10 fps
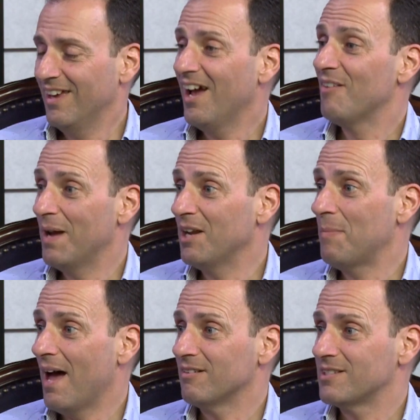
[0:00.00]
Yeah, I've been
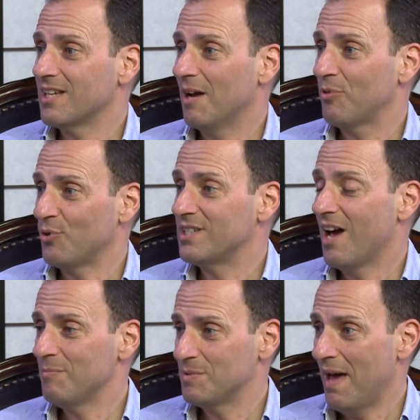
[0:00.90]
about 3
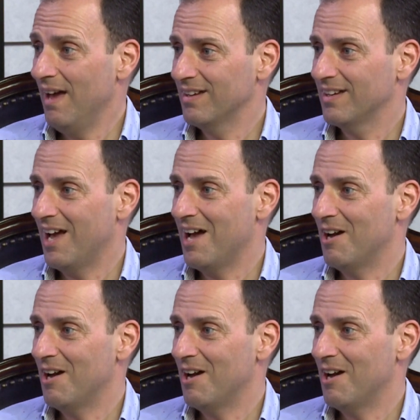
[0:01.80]
times back.